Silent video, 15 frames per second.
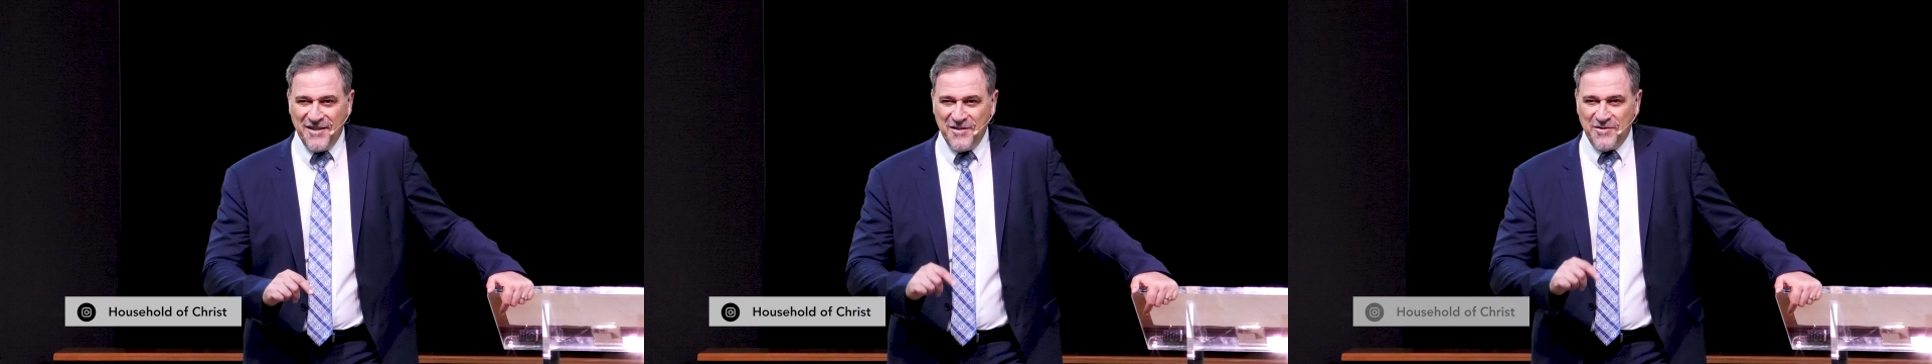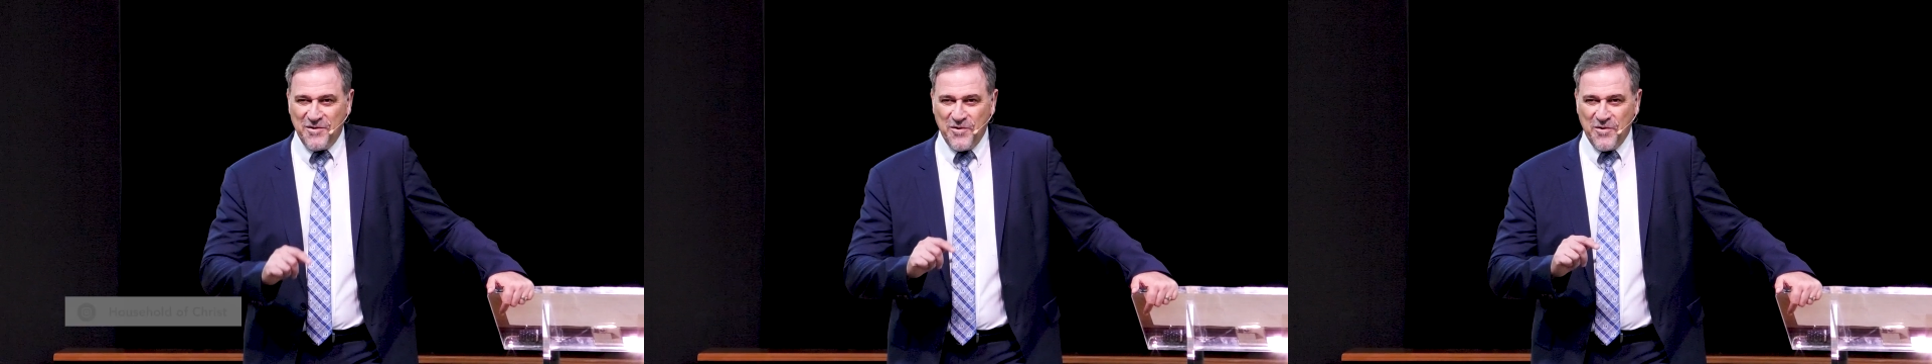
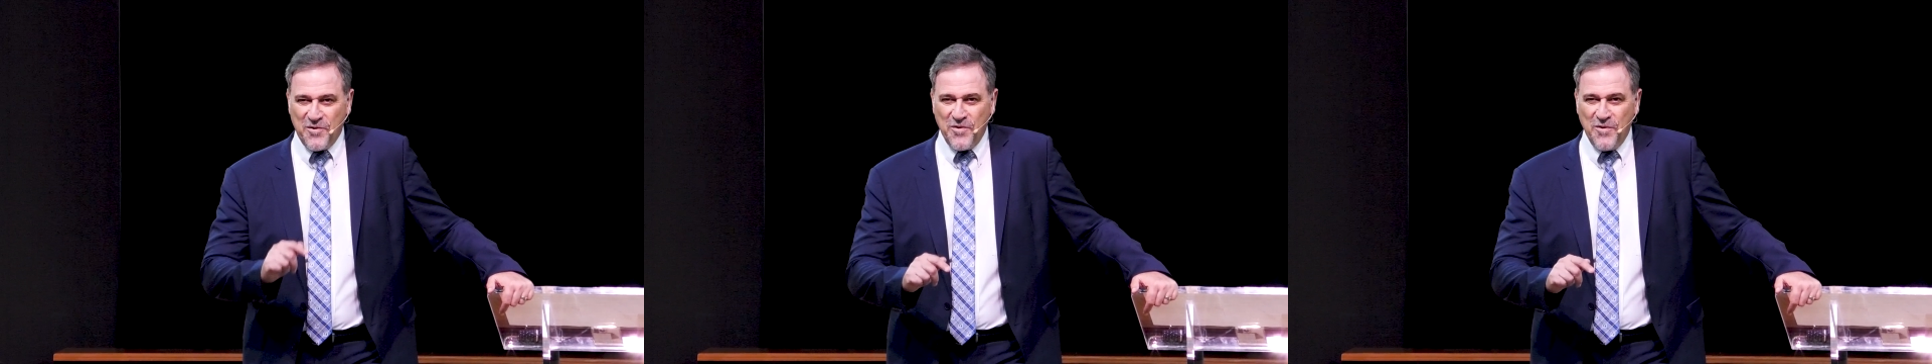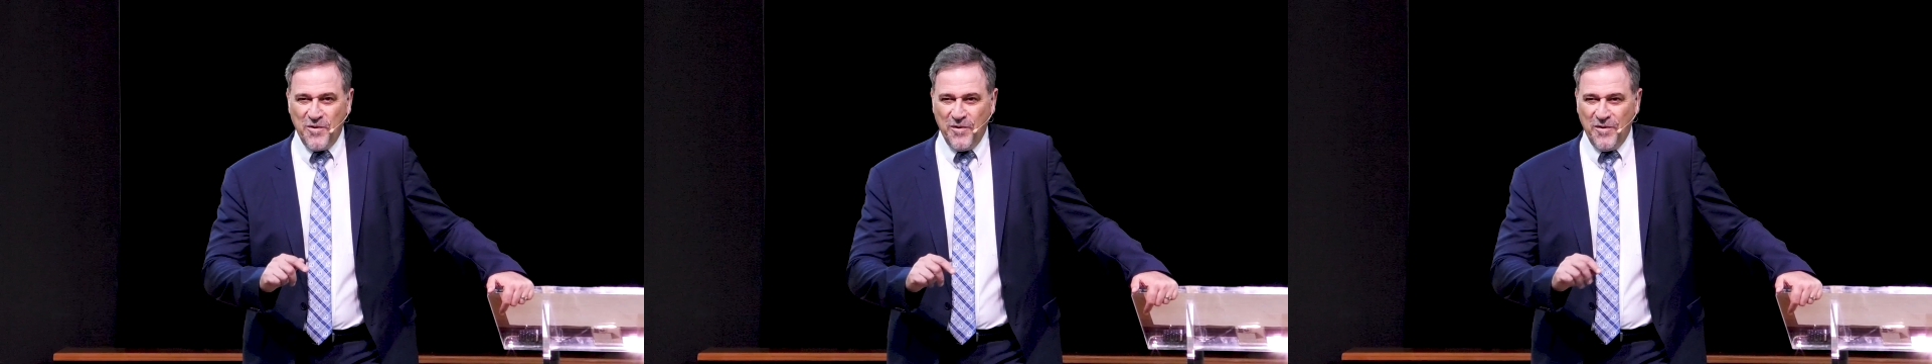to
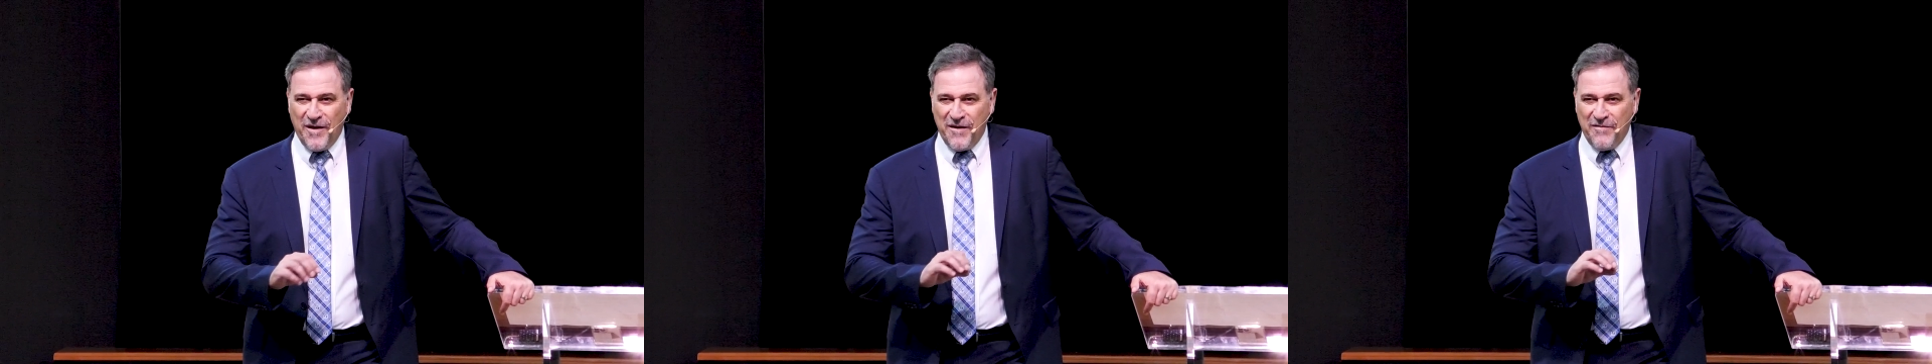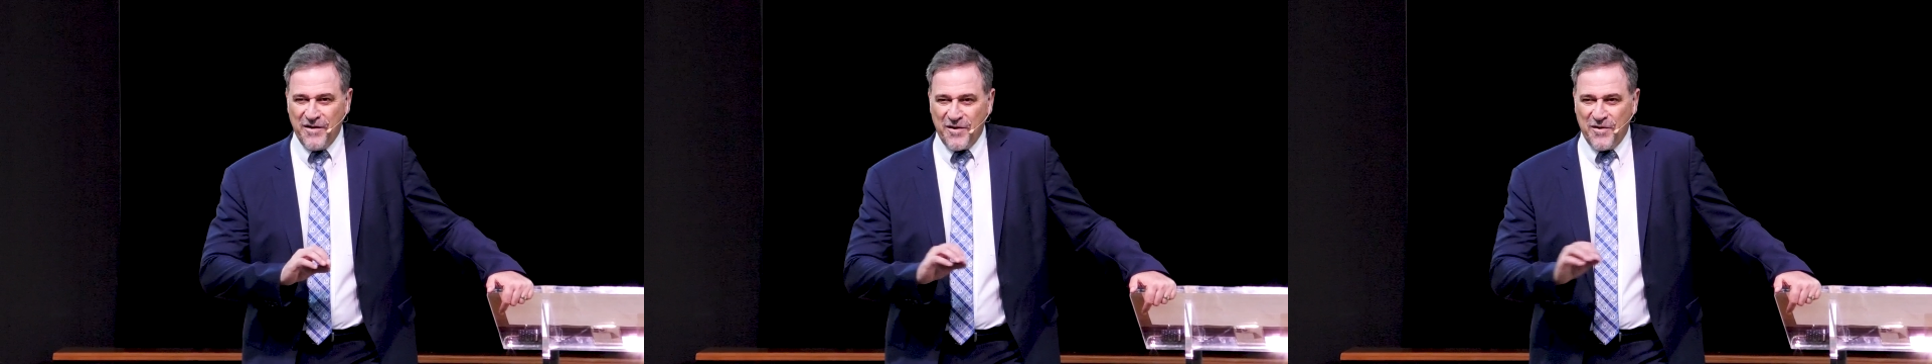rule
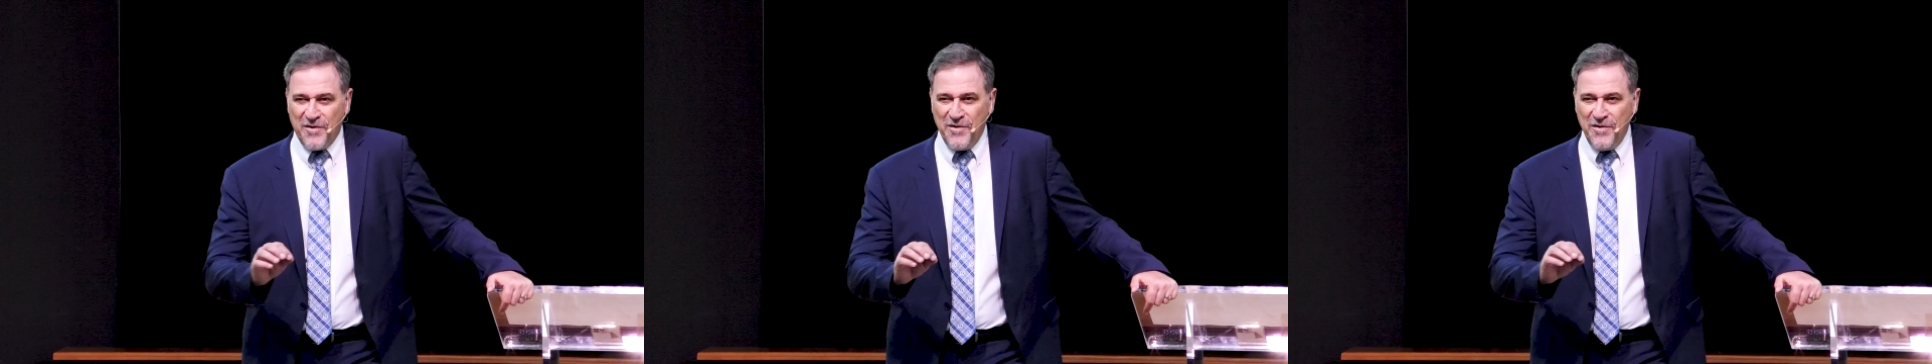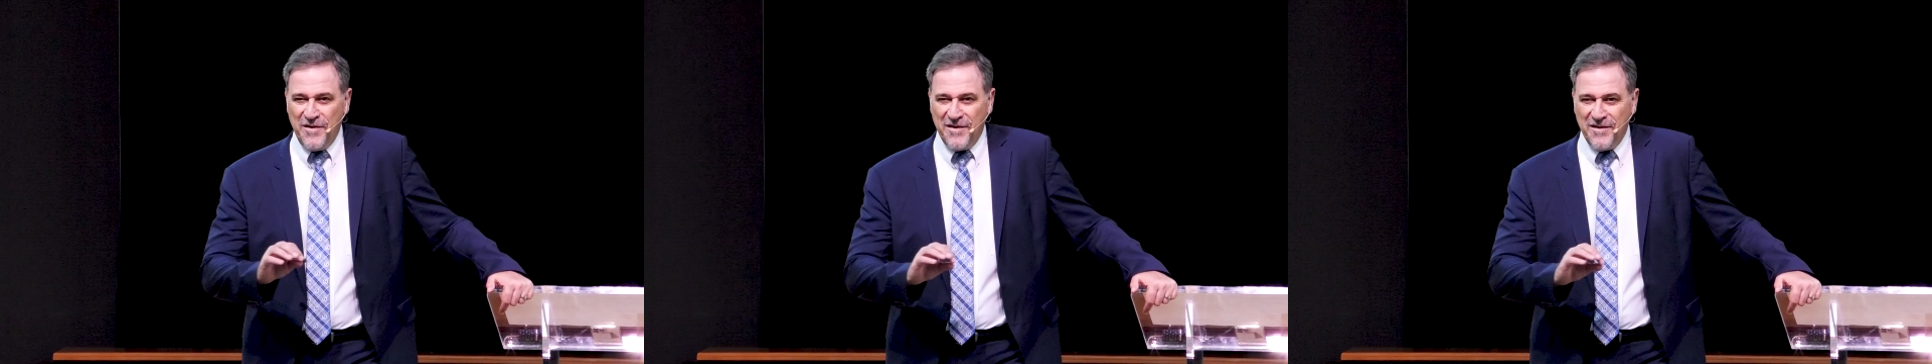over
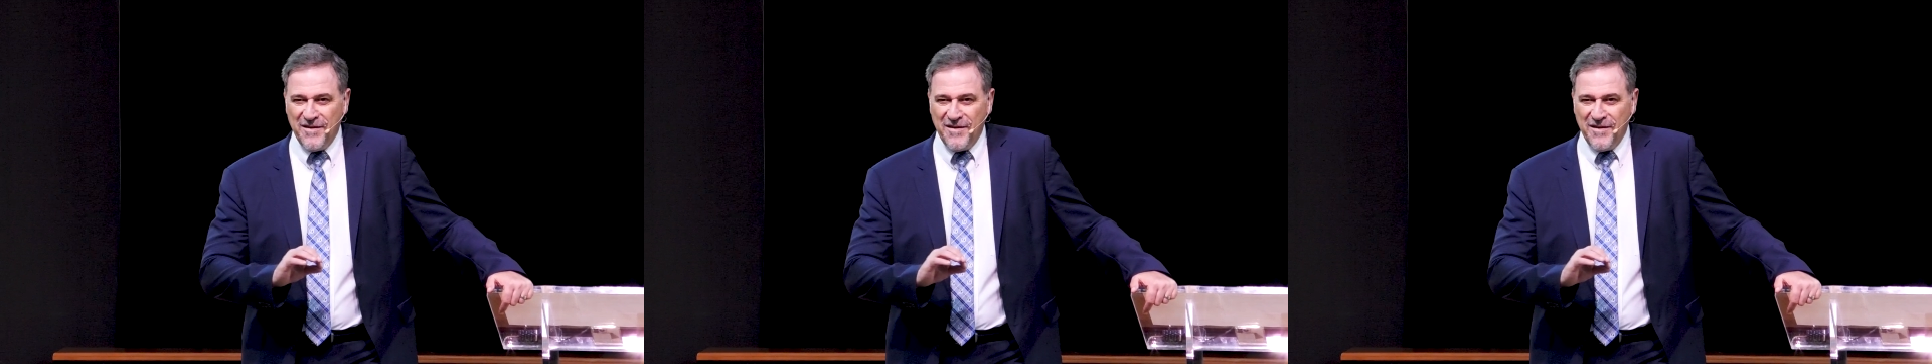good